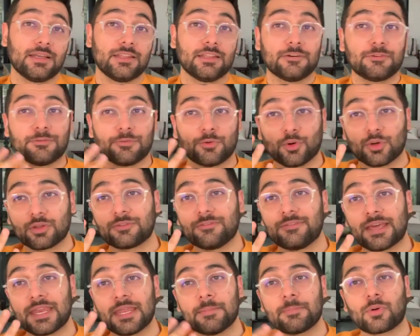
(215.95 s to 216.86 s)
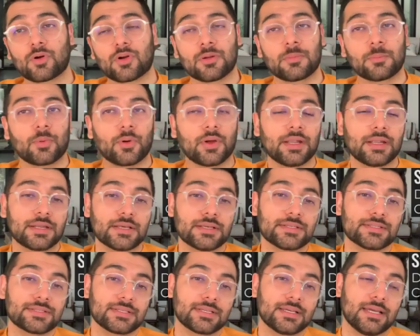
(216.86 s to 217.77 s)
The fourth very important point
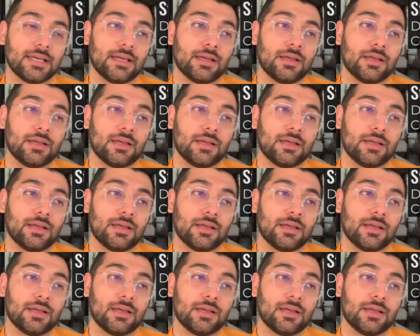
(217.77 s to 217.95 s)
is,